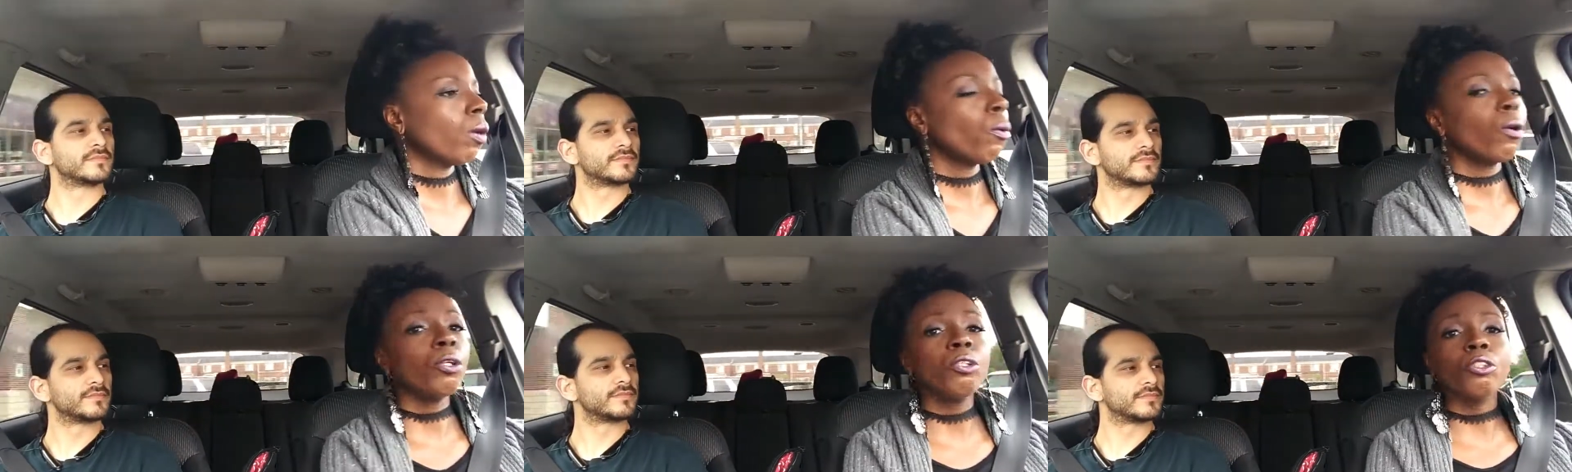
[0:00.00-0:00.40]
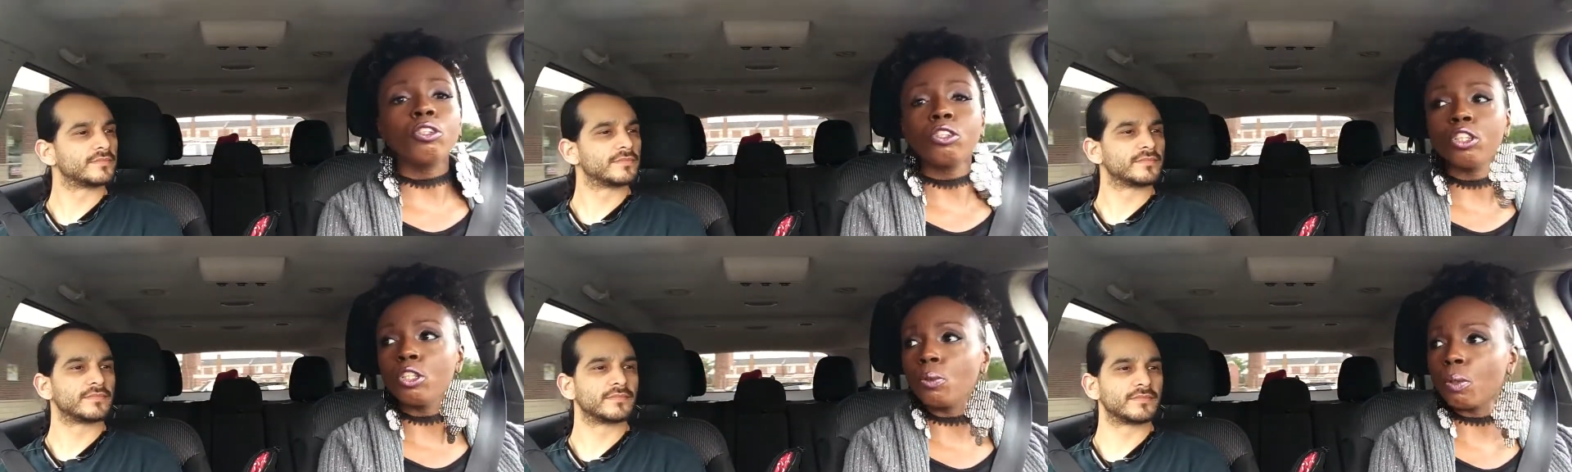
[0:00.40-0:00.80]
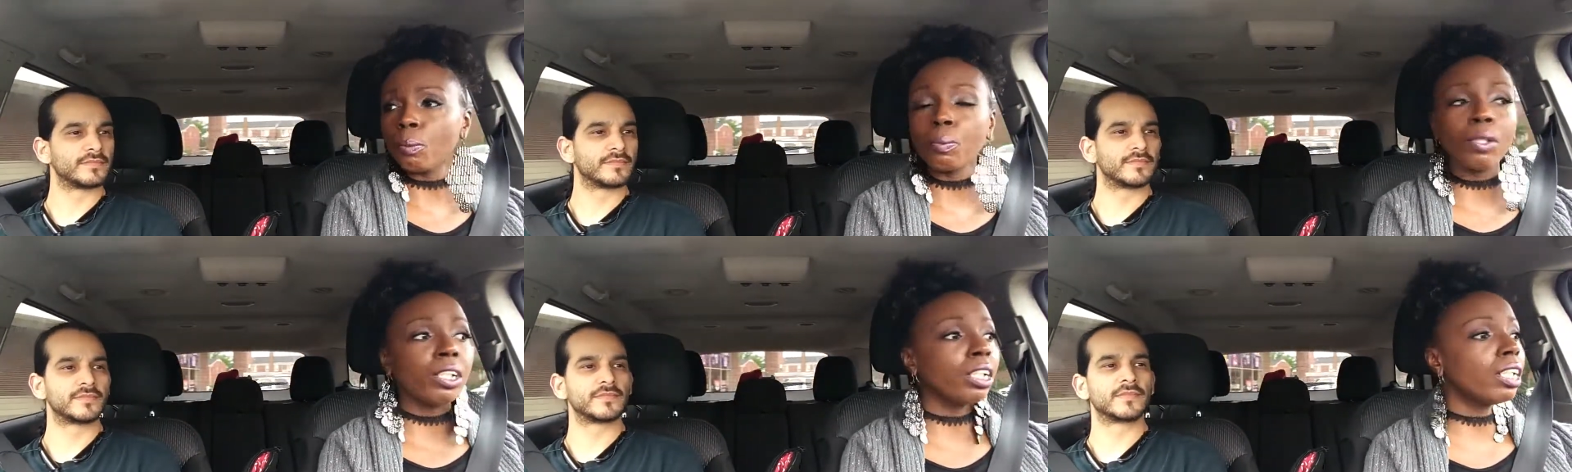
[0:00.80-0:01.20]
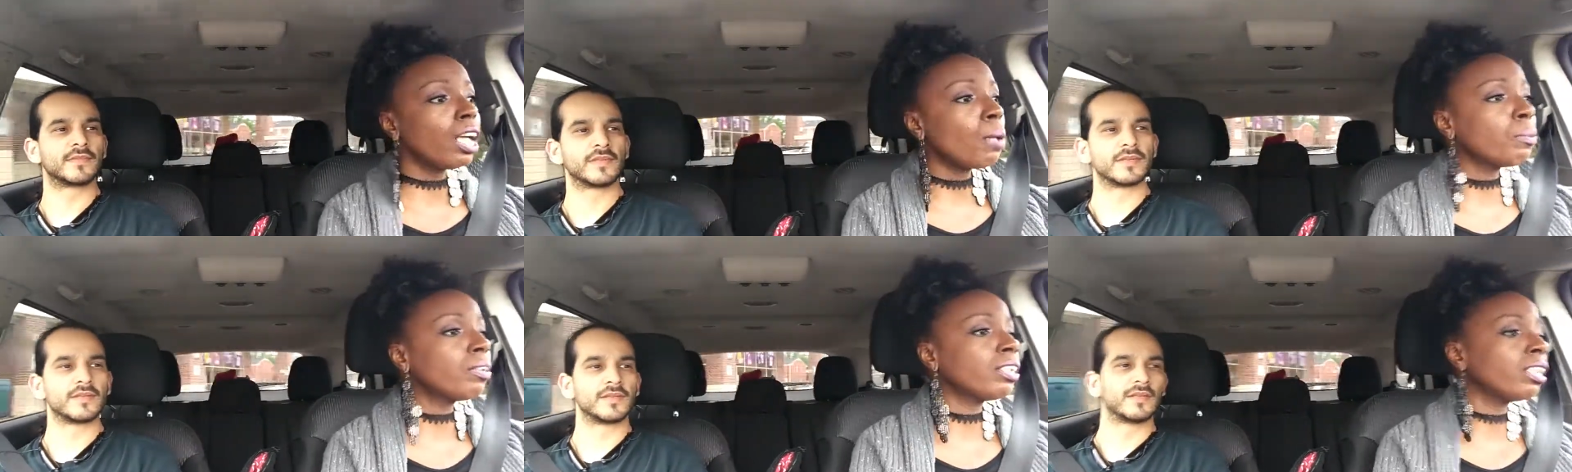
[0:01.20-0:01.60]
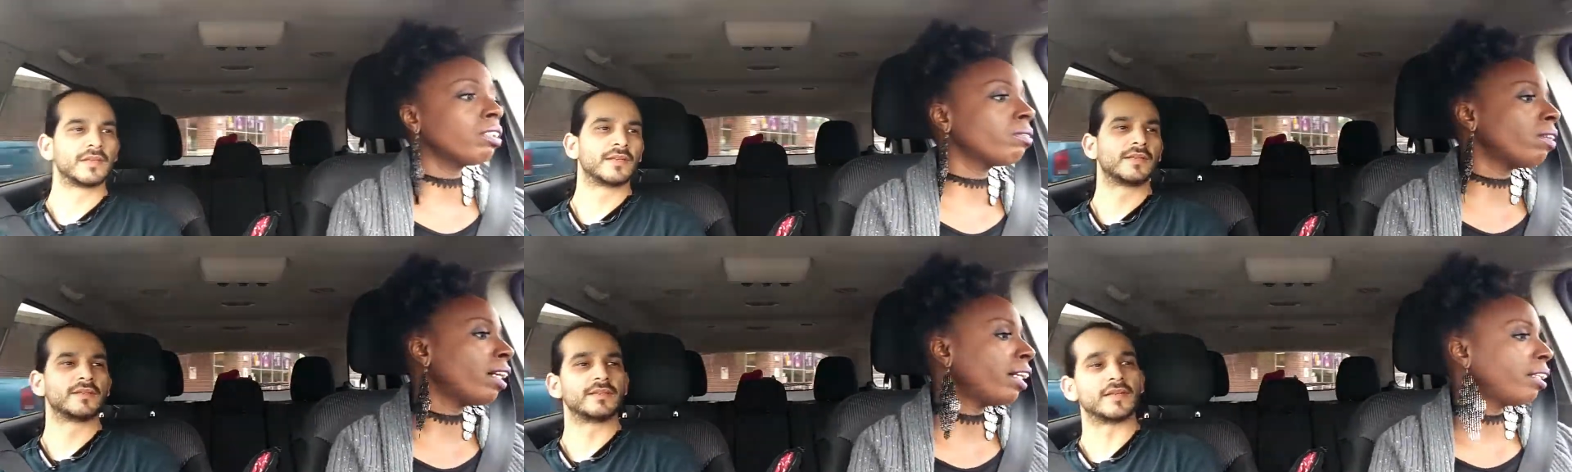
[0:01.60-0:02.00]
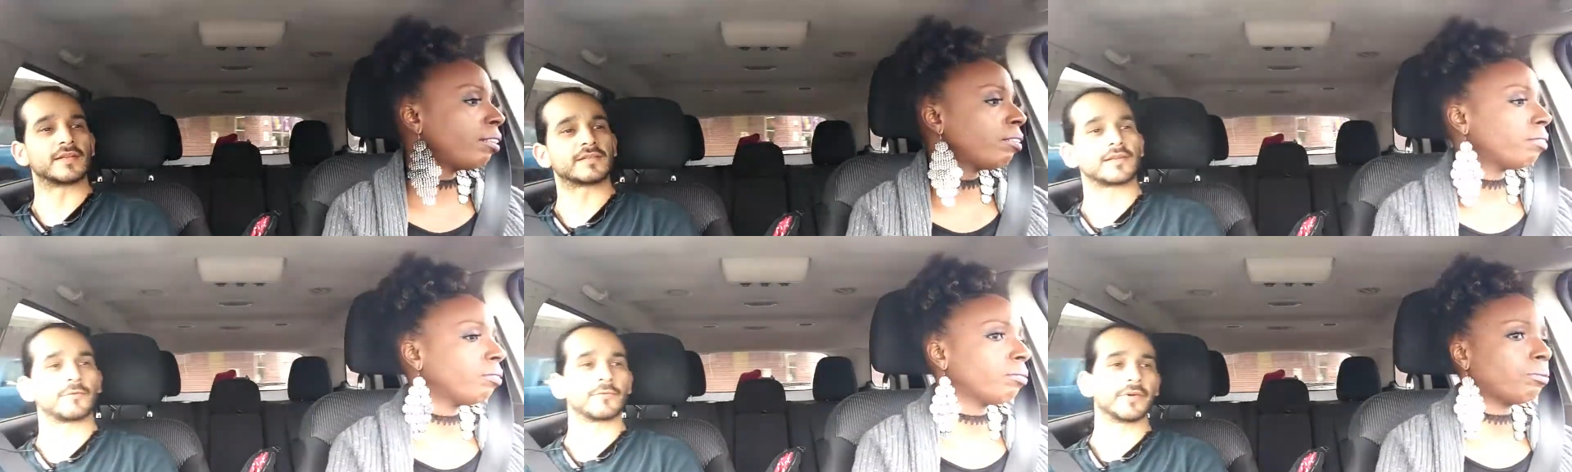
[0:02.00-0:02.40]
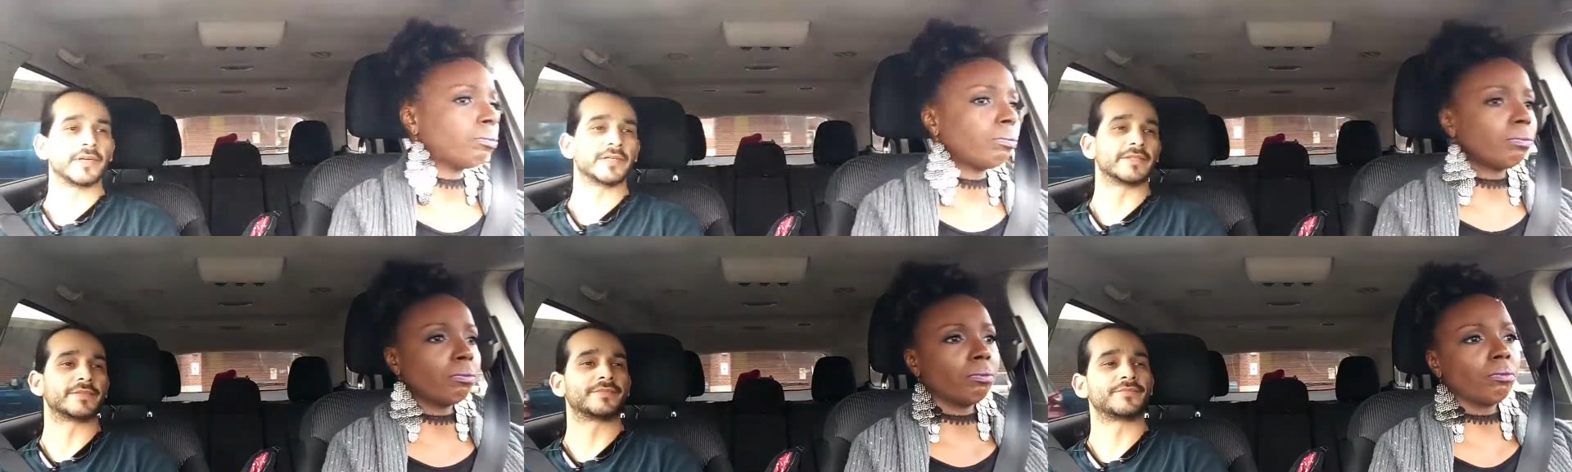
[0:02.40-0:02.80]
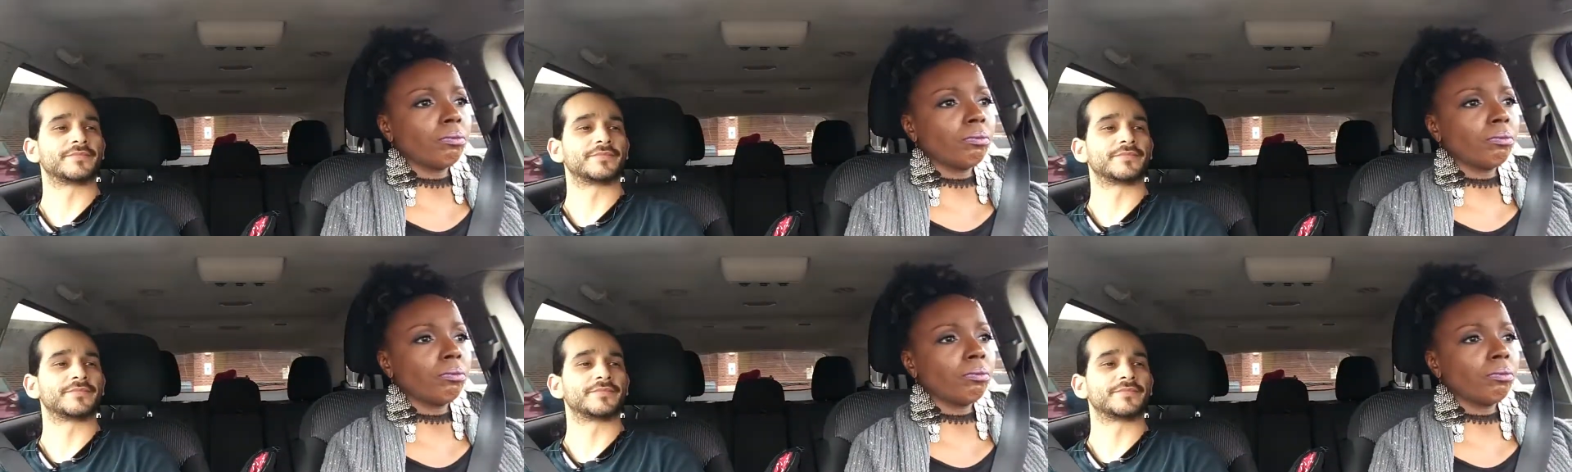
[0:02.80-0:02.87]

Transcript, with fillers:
Speaker 1: are you sure you were putting the numbers in right? Yes, I was.